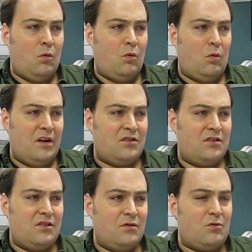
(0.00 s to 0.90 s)

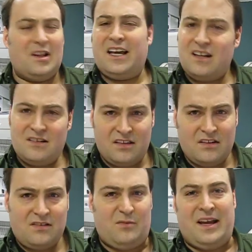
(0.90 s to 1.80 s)
what's related to the
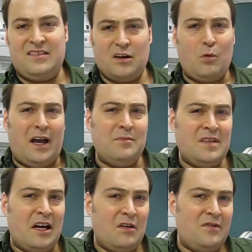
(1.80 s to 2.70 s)
semantic web.
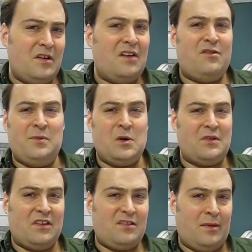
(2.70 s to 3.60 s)
Now, if you're not familiar
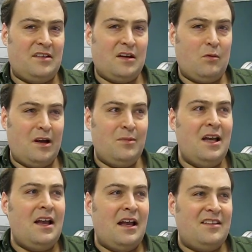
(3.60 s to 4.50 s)
with the semantic web,
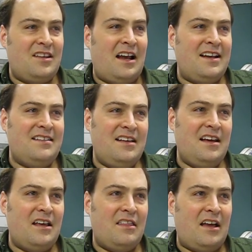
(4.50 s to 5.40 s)
it's an
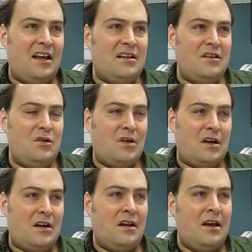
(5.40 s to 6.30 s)
idea that you
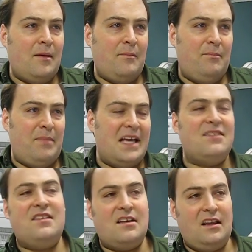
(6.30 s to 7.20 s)
can
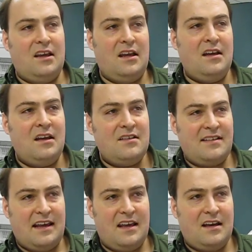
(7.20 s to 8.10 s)
basically
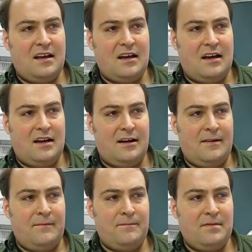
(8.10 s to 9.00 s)
take
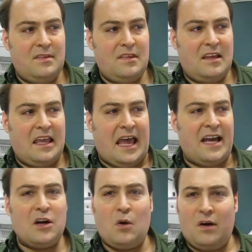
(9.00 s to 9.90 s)

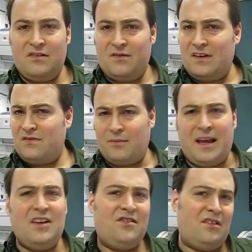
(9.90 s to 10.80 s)
categories of
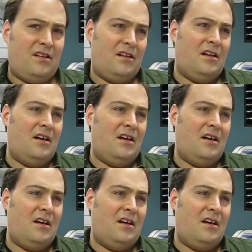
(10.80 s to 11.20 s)
information,